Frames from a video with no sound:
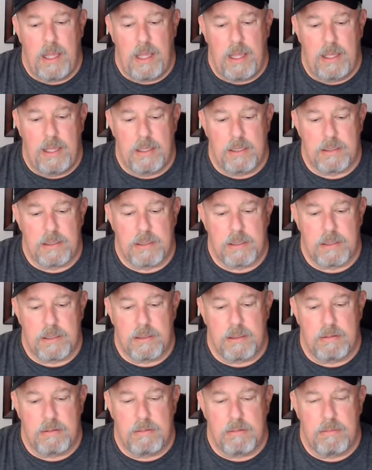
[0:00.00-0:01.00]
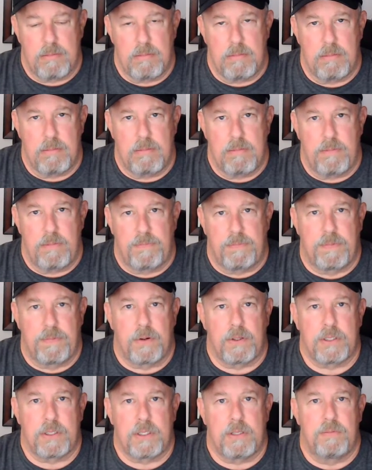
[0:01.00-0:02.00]
is
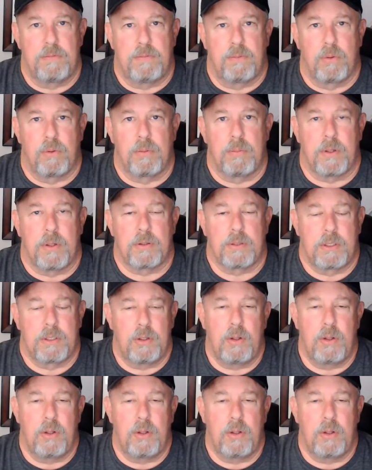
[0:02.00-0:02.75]
first and foremost.